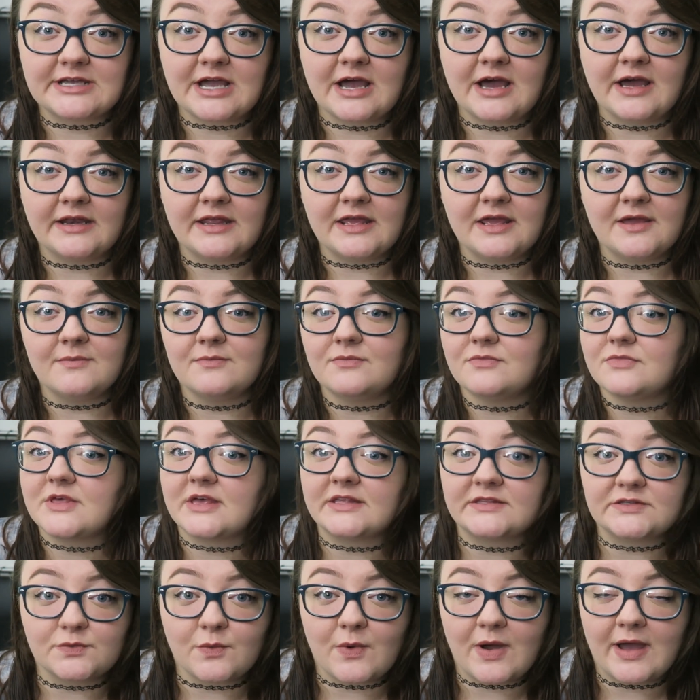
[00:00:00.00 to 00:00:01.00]
got him.
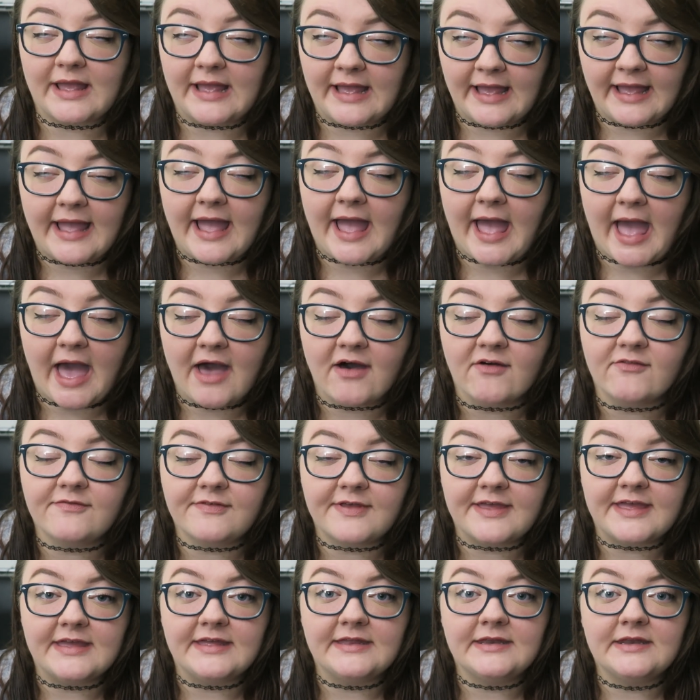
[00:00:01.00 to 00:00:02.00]
That's why I have
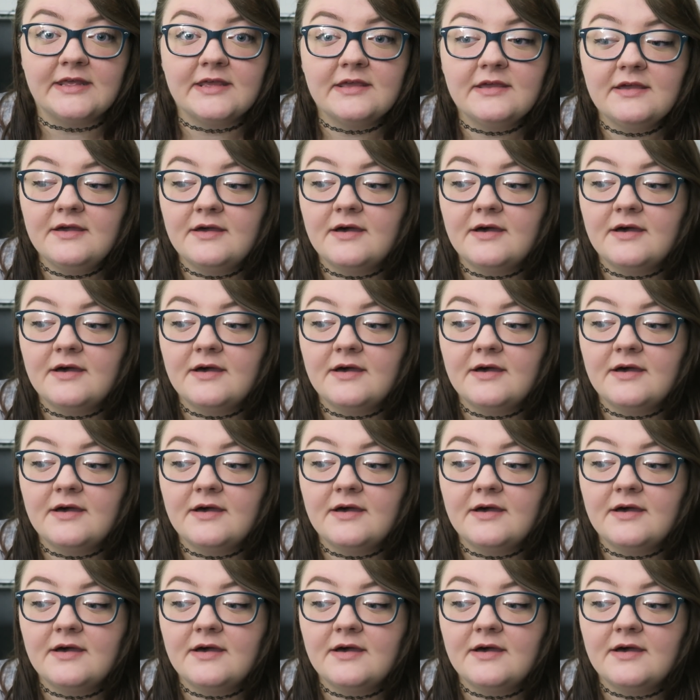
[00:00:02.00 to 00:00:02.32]
it.